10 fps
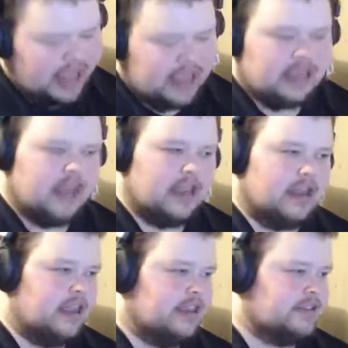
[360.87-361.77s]
and
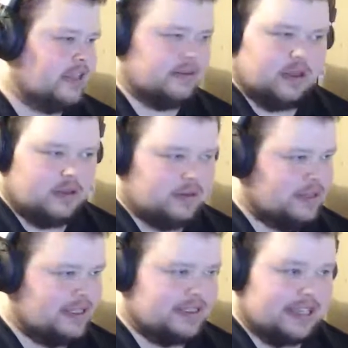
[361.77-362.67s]
it's like a
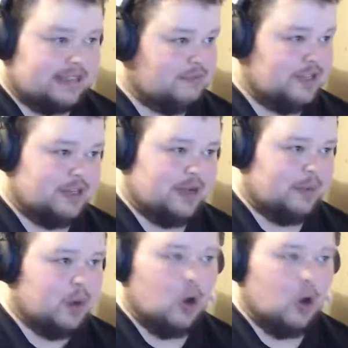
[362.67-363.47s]
pope